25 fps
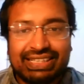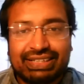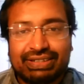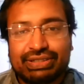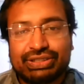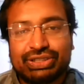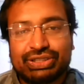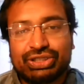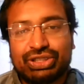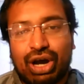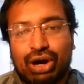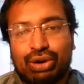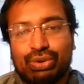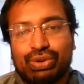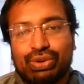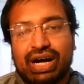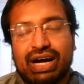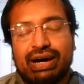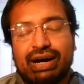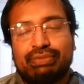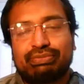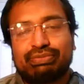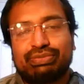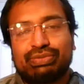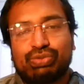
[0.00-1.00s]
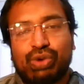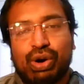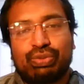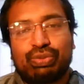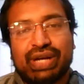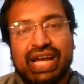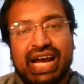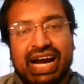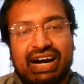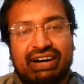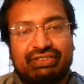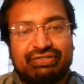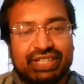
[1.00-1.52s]
So what we
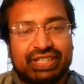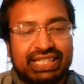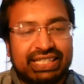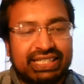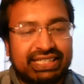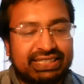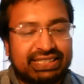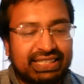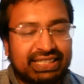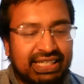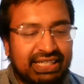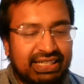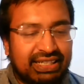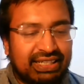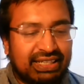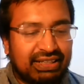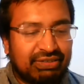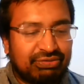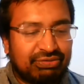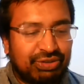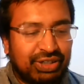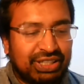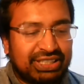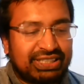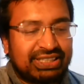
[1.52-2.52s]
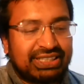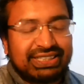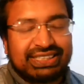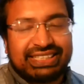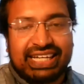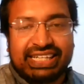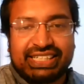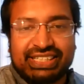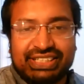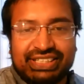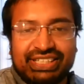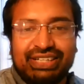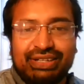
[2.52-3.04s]
have is in 1st and
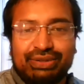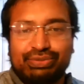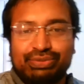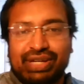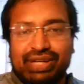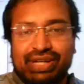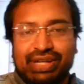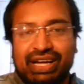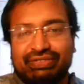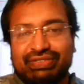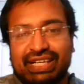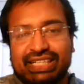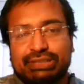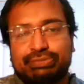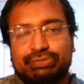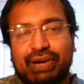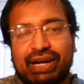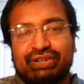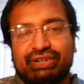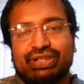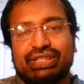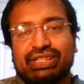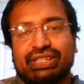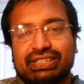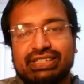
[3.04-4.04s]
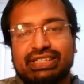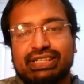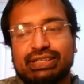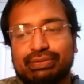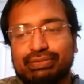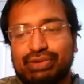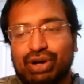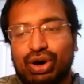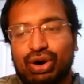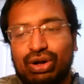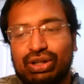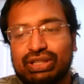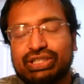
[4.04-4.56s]
2nd year, we have that spiral curriculum,
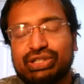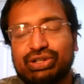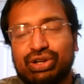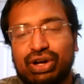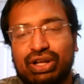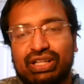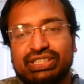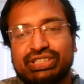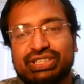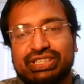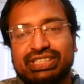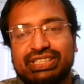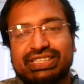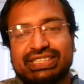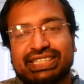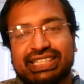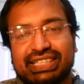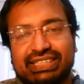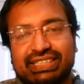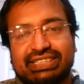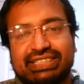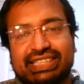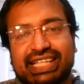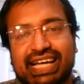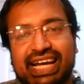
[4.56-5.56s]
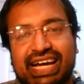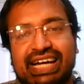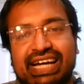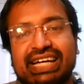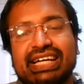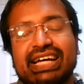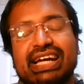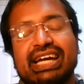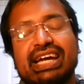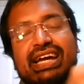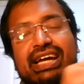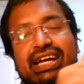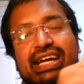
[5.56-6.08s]
all the knowledge and skills there.
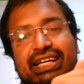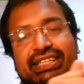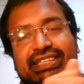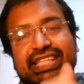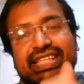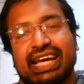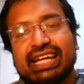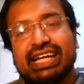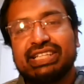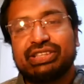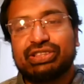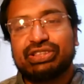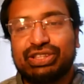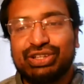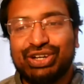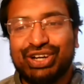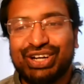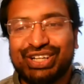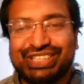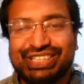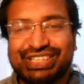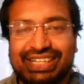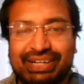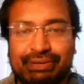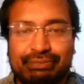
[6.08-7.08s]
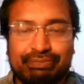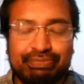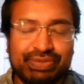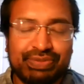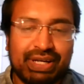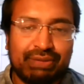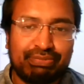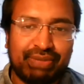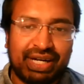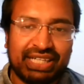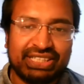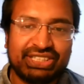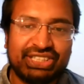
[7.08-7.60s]
Then in 3rd year,
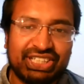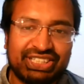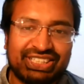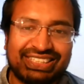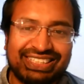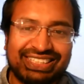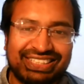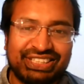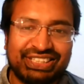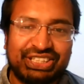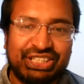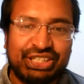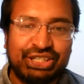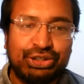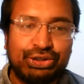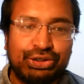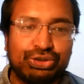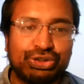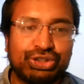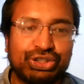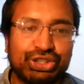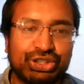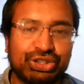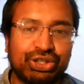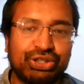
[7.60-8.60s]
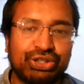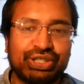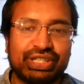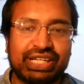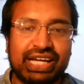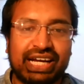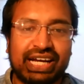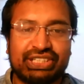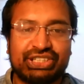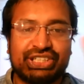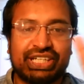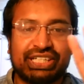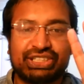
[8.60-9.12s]
Manchester is huge, so you
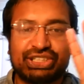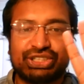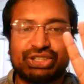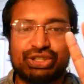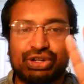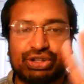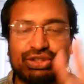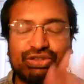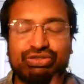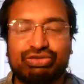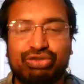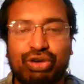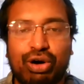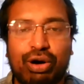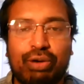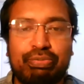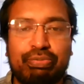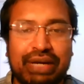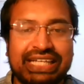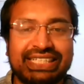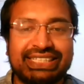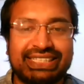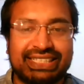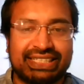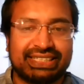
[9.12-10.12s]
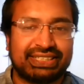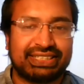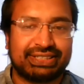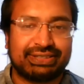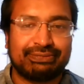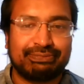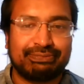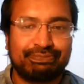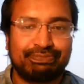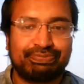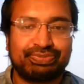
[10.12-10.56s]
get a chance to go to 4 bases.